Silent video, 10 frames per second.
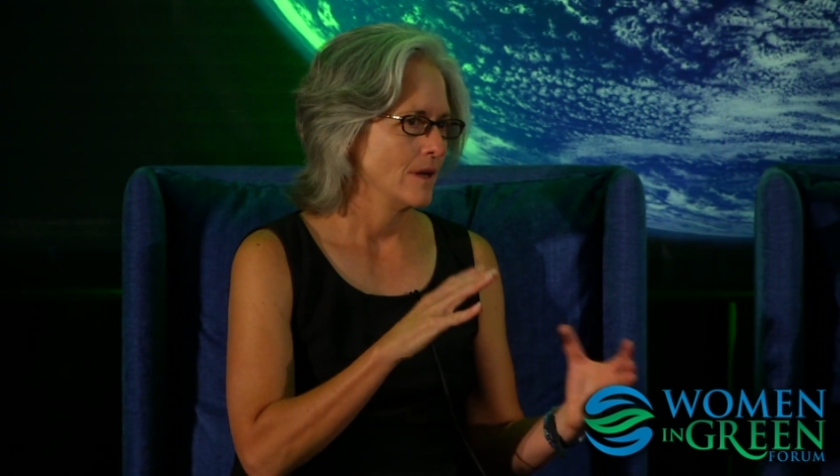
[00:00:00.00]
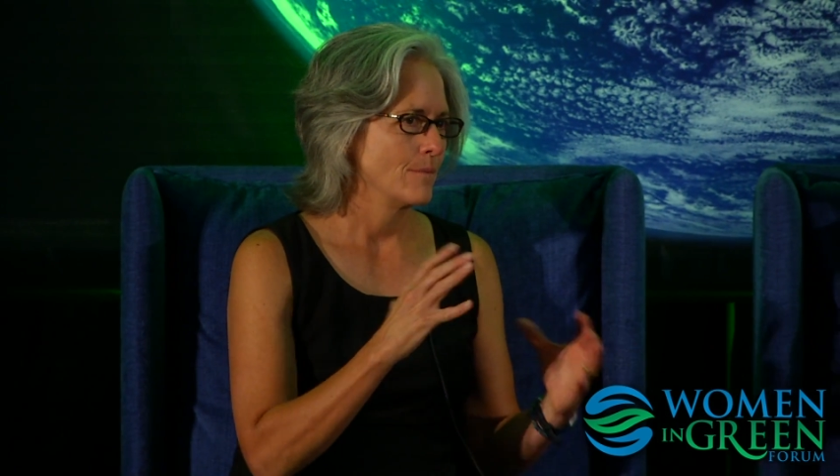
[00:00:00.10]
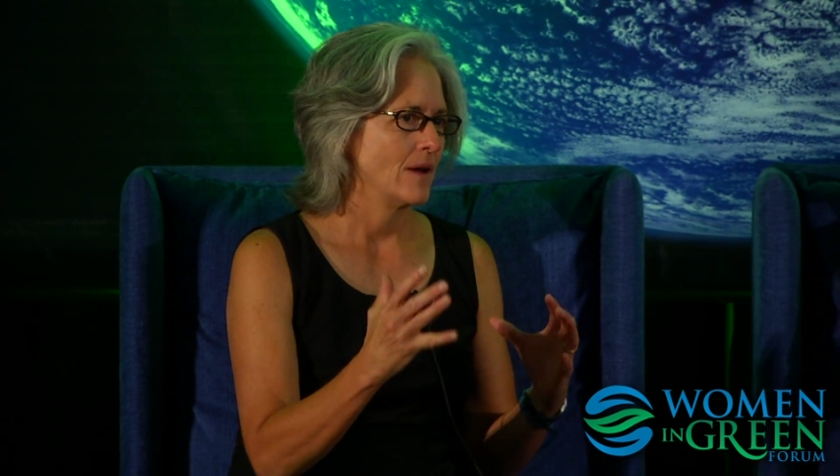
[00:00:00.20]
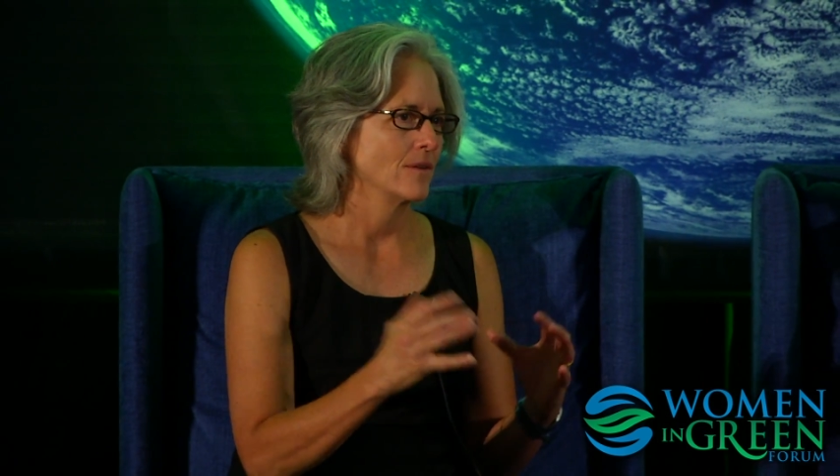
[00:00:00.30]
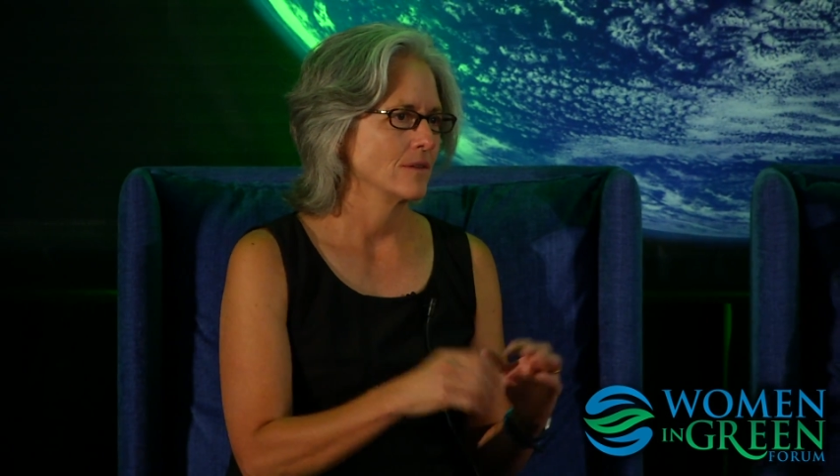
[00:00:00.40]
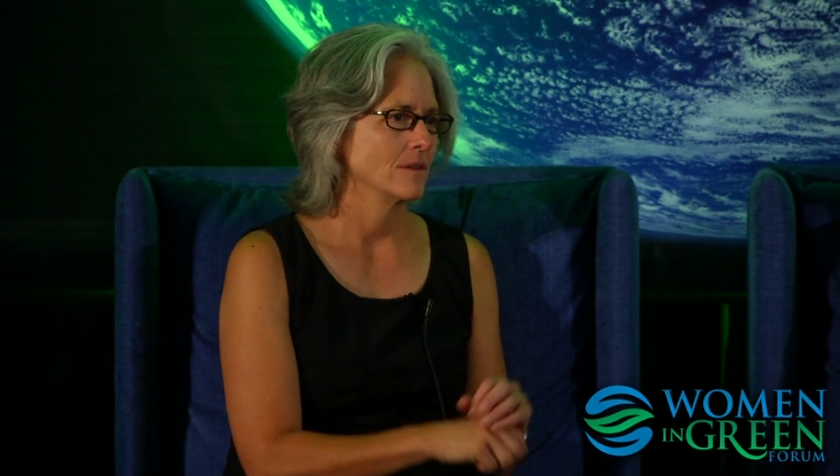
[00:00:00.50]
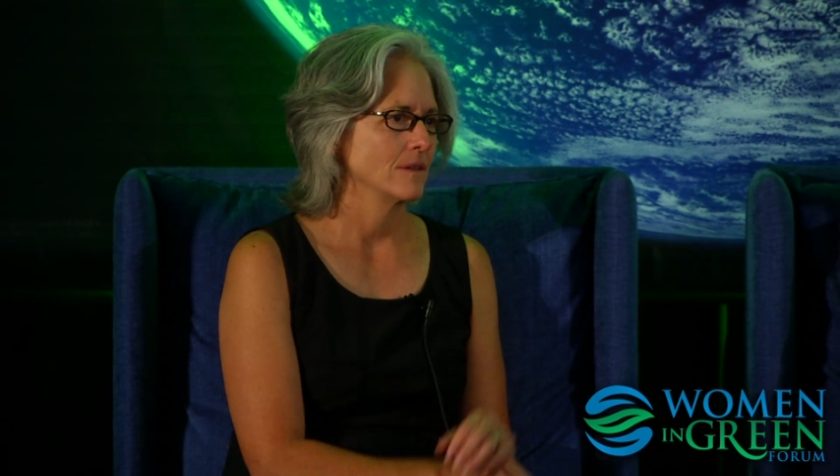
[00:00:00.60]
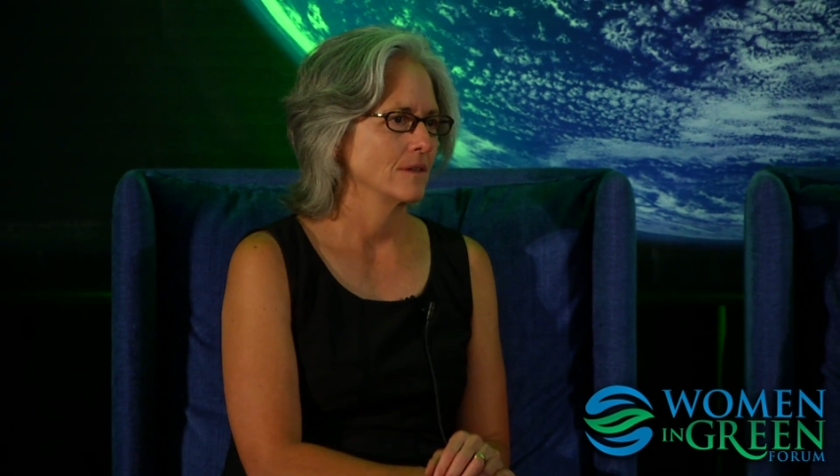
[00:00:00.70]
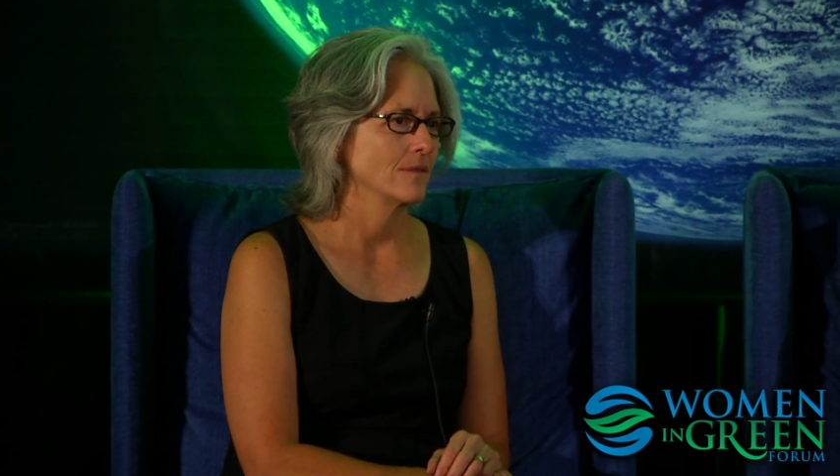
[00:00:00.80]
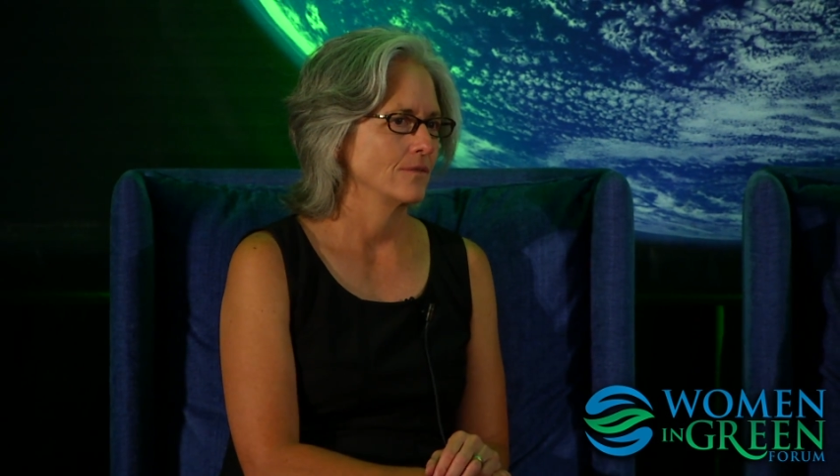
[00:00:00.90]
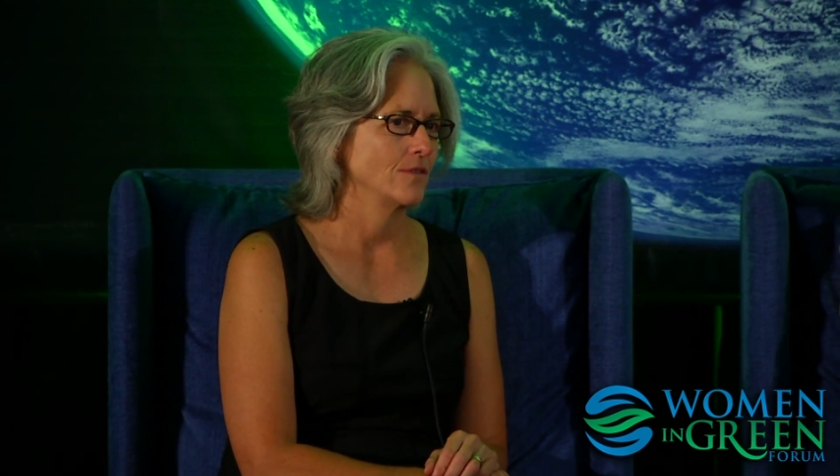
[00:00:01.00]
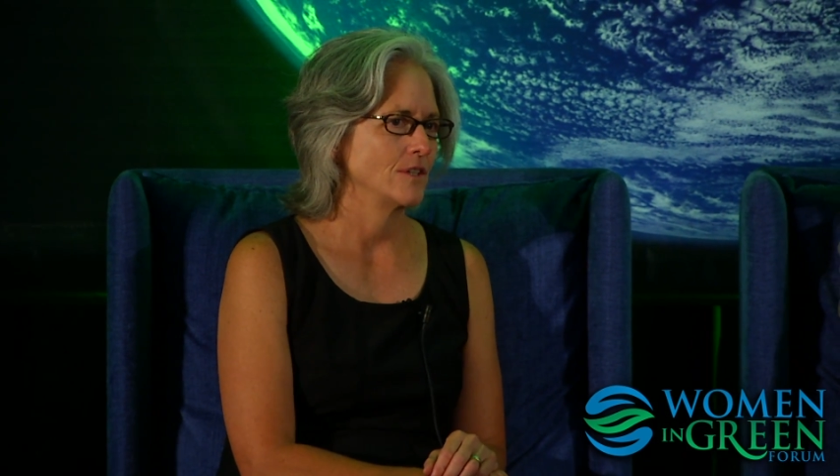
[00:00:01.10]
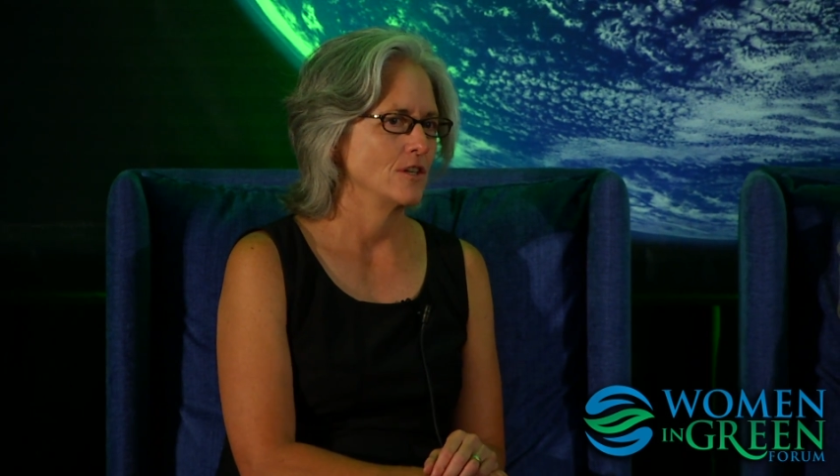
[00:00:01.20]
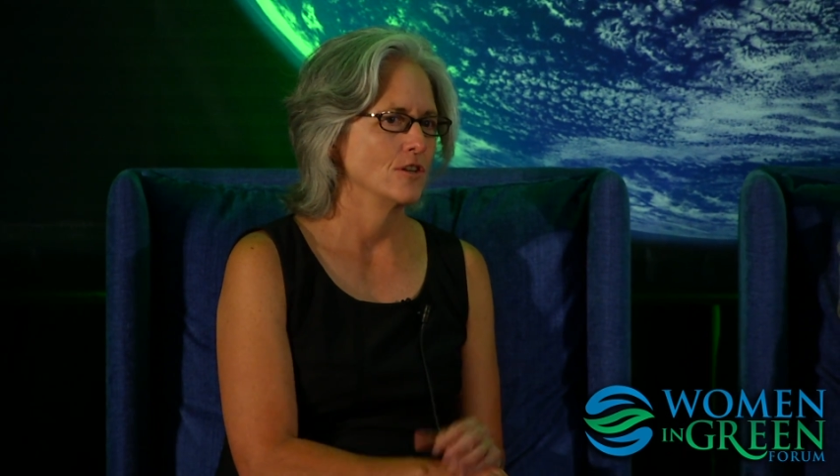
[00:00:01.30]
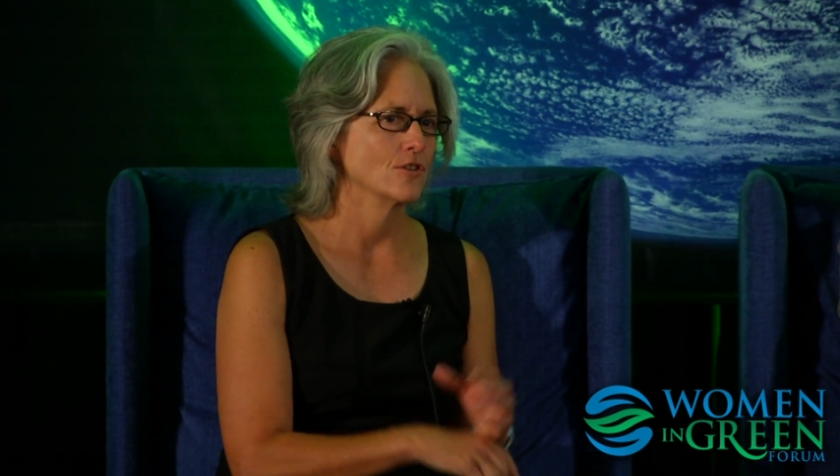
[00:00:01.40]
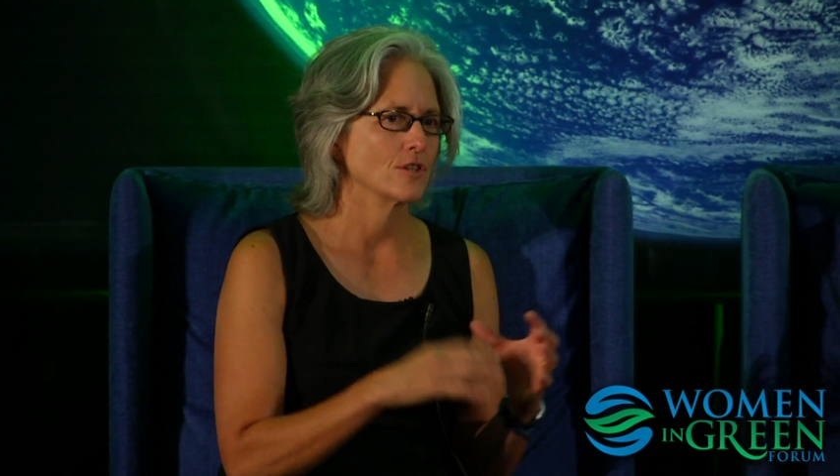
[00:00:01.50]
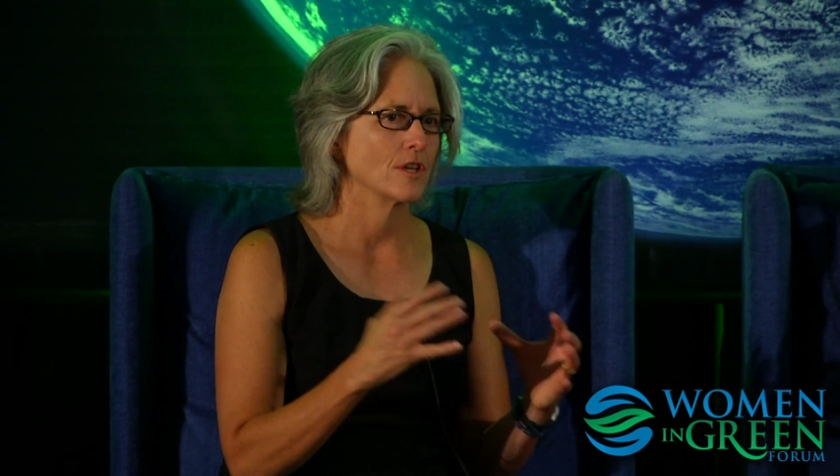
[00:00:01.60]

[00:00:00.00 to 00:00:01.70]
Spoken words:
about 15 years